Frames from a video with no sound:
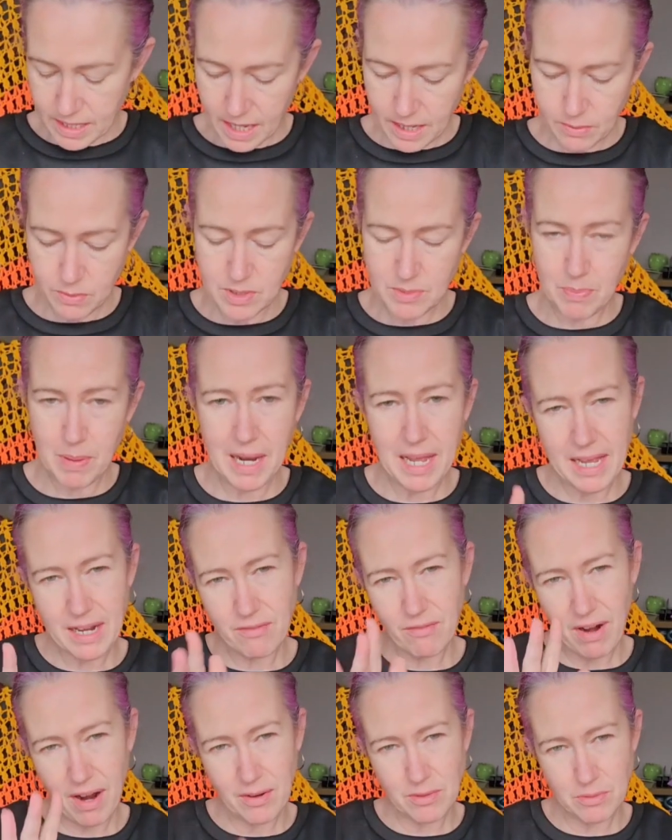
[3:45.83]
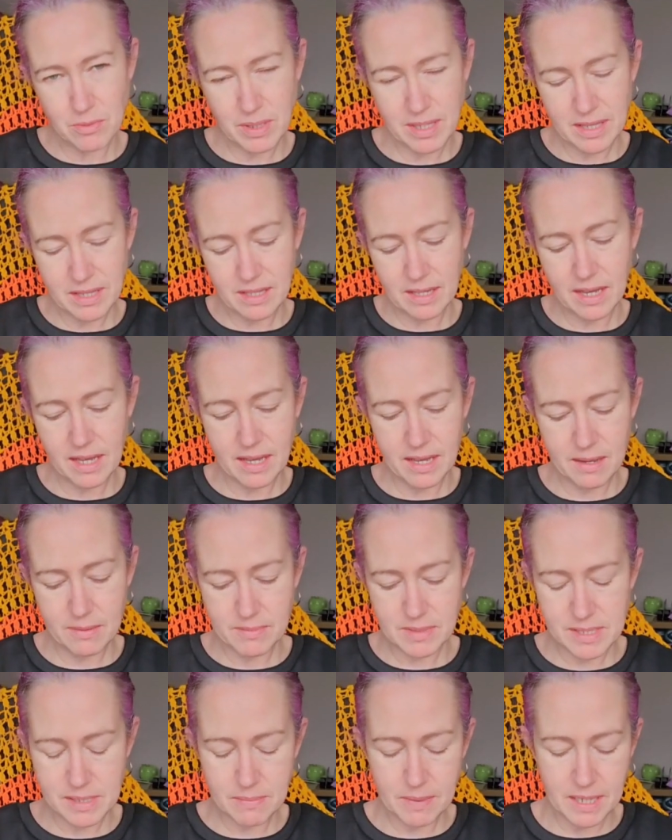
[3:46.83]
I was playing around with
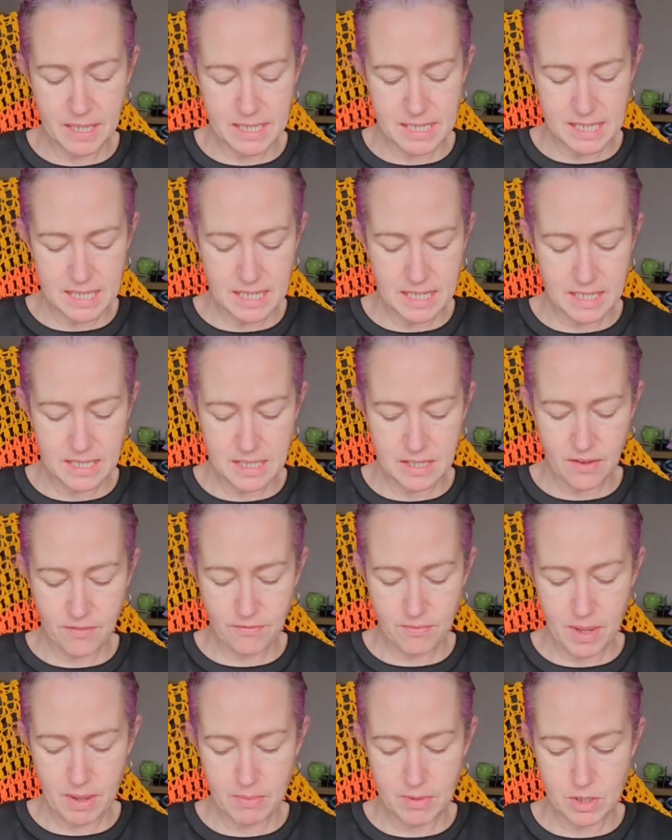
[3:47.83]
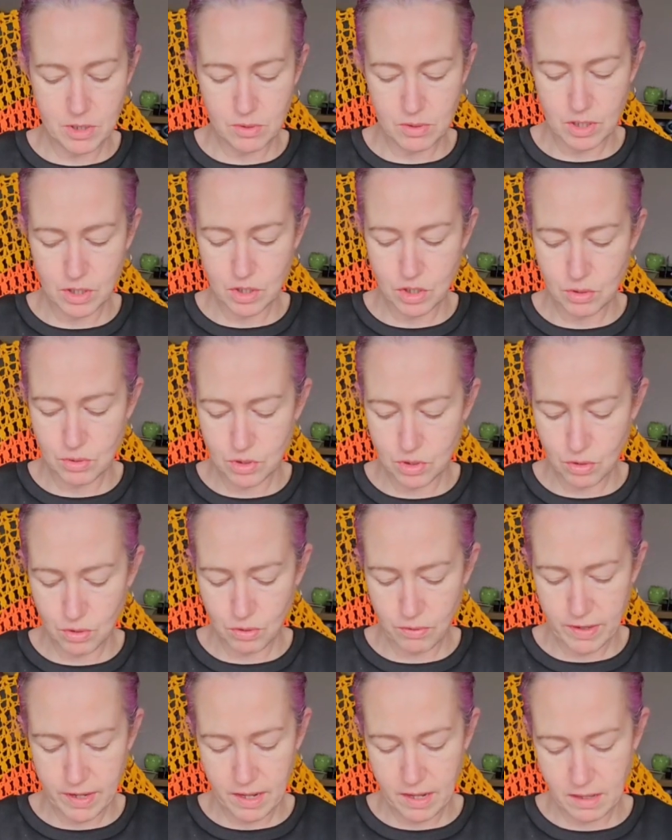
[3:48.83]
some ideas of maybe doing a
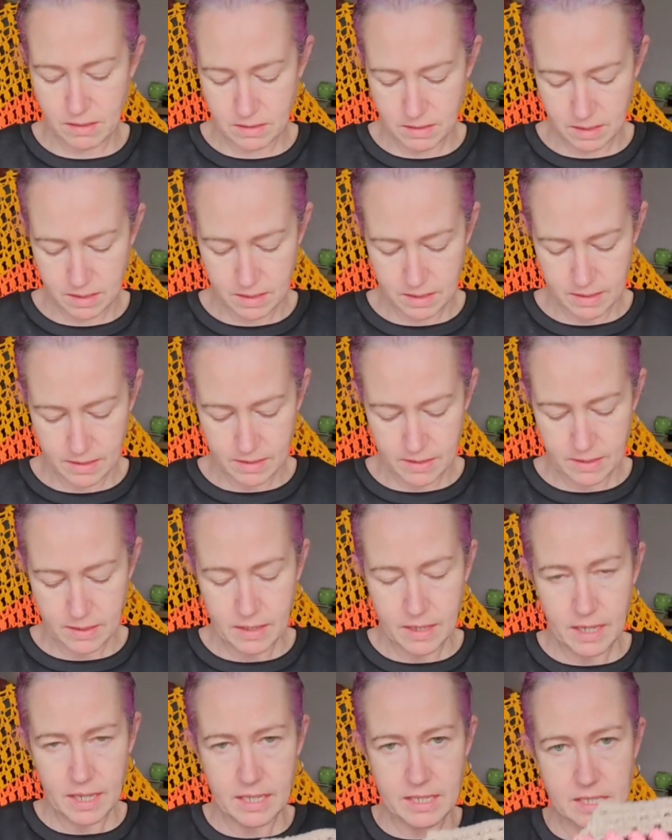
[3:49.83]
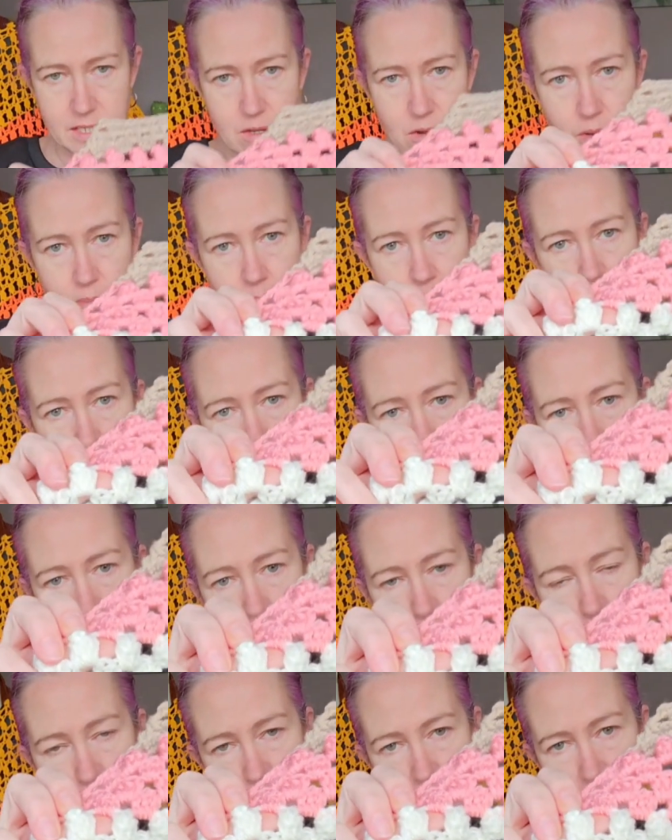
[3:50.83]
tutorial. It's got
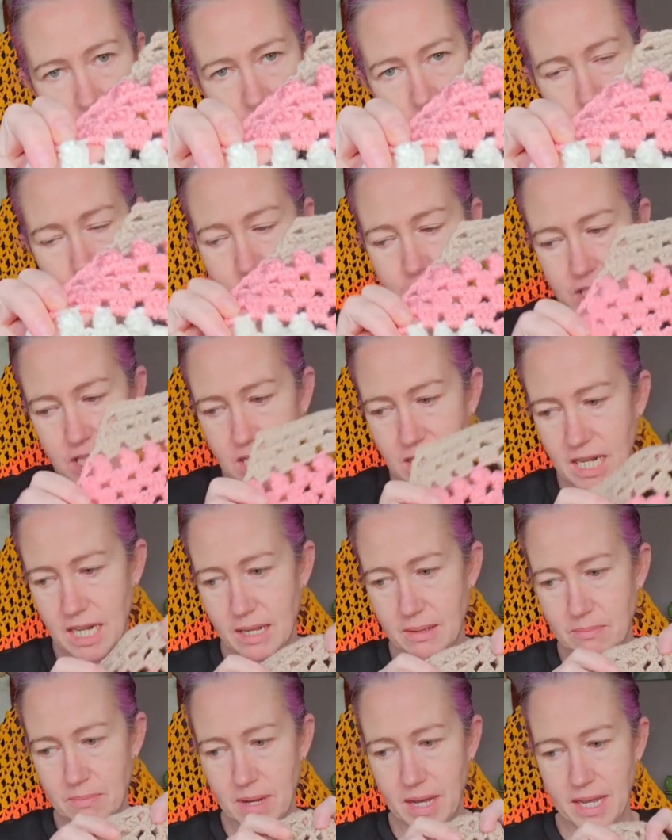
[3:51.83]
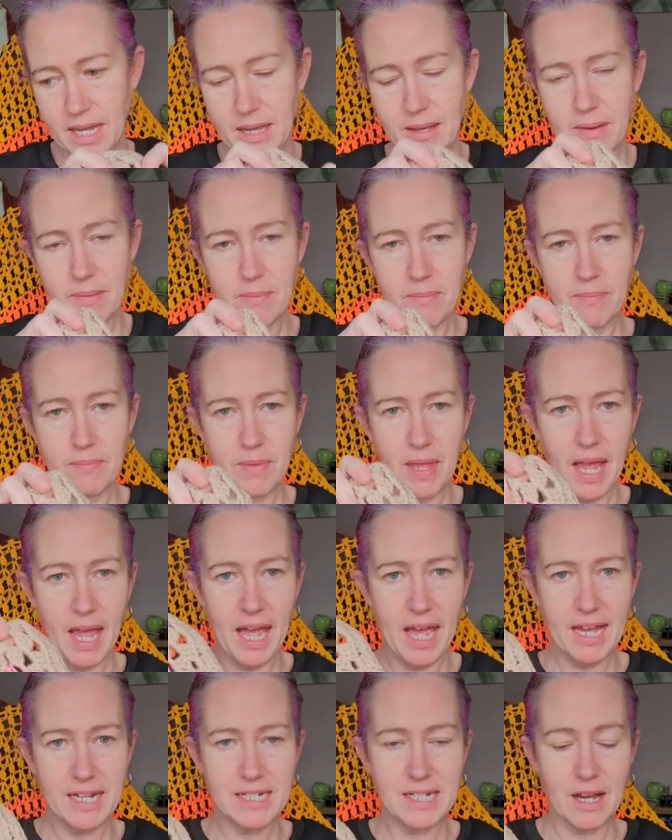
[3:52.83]
popcorn stitches in it. In my
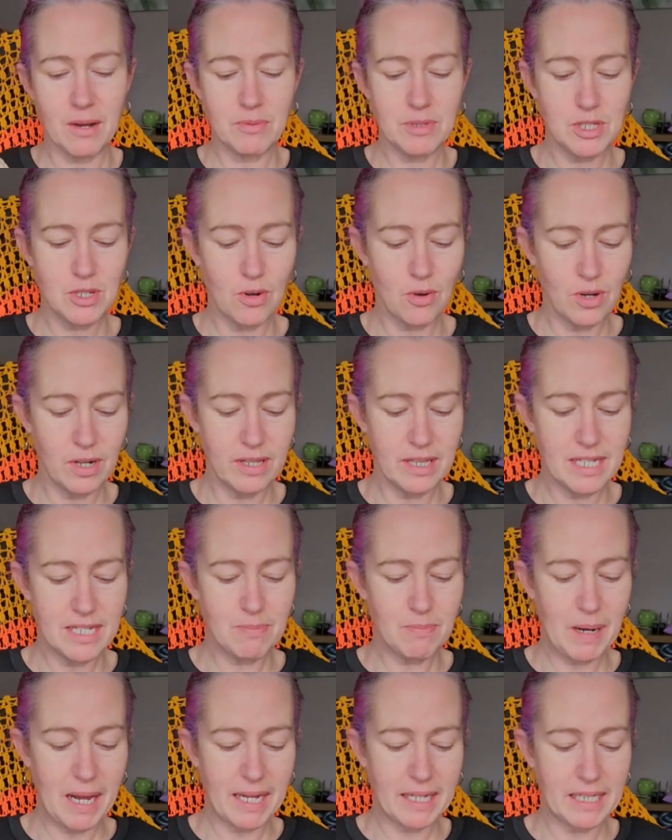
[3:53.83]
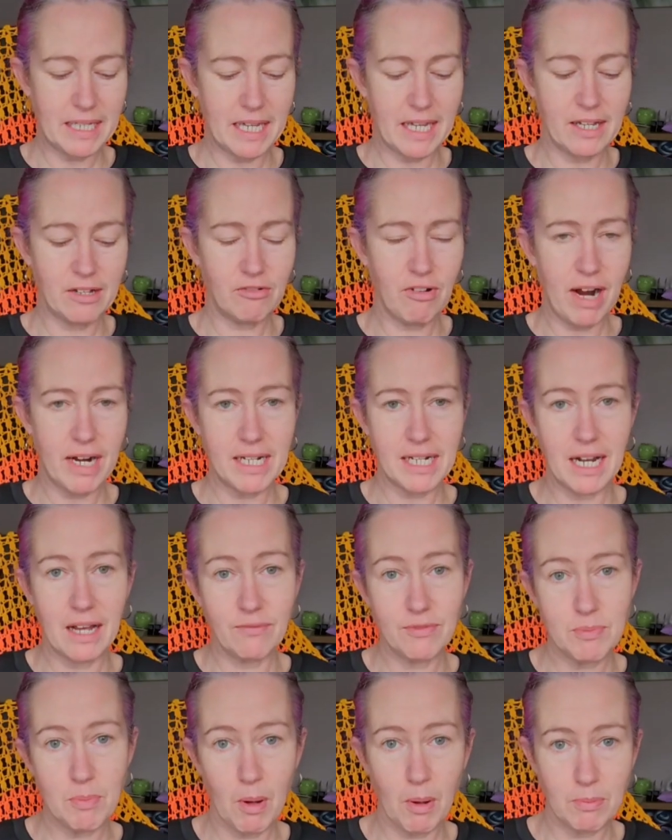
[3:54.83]
head I was calling this blanket Granny
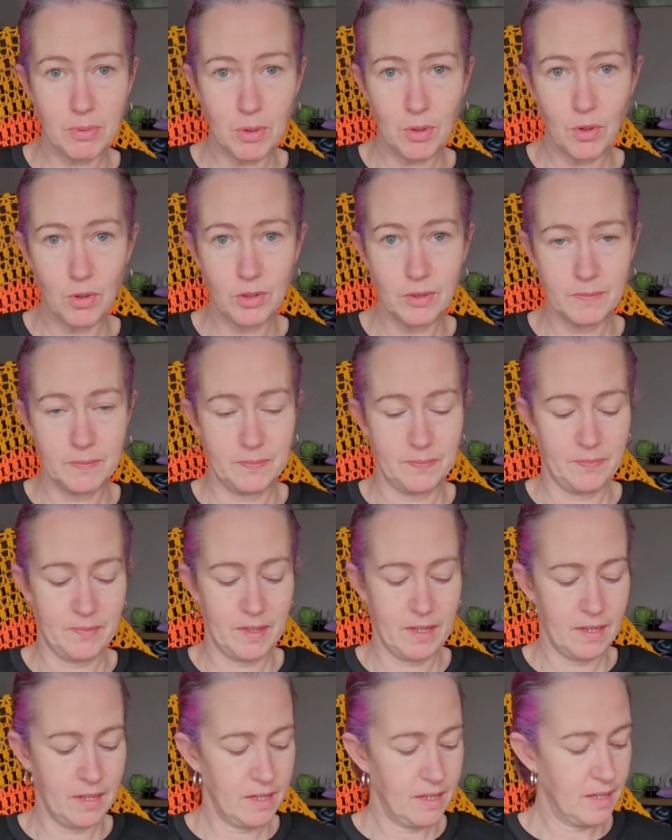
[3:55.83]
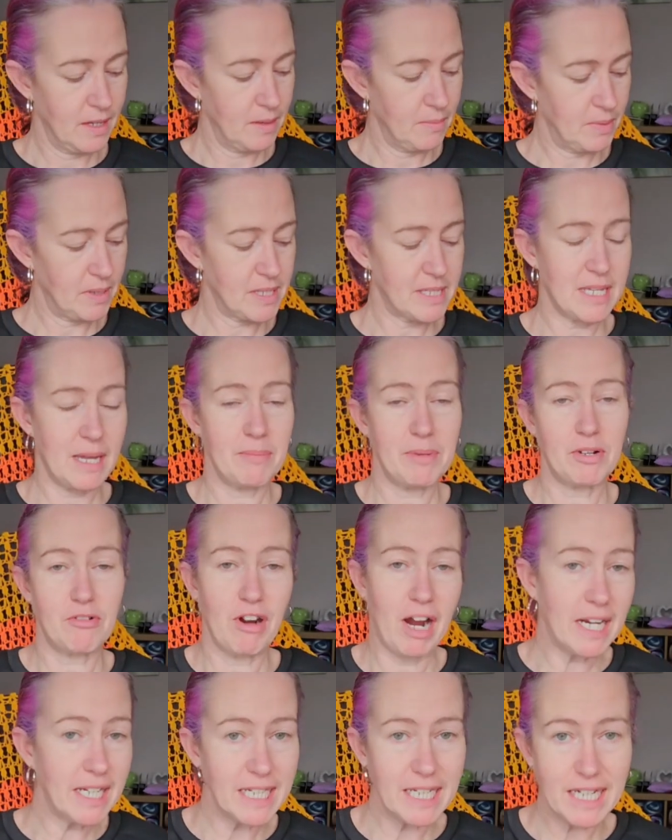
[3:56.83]
Loves Popcorn, because I'm a
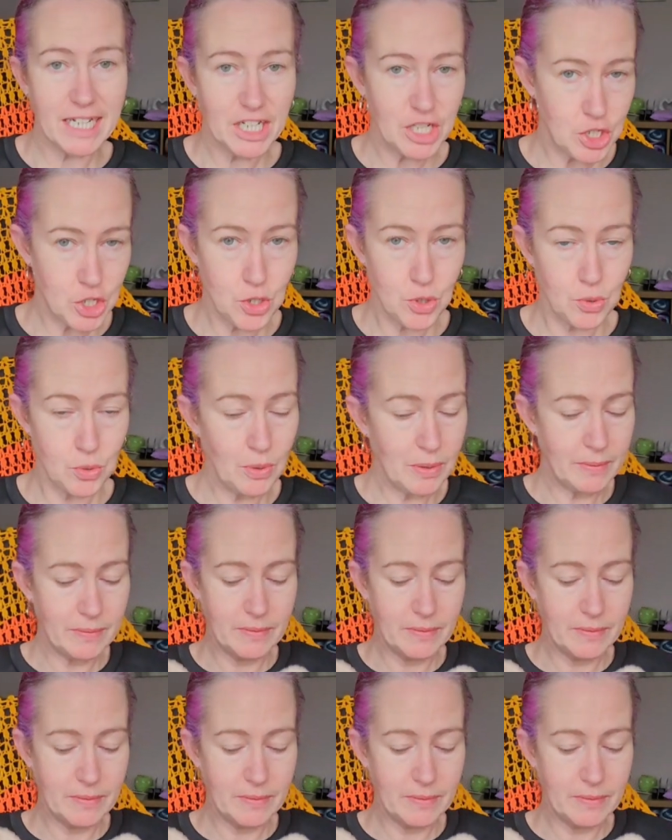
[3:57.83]
granny and I do.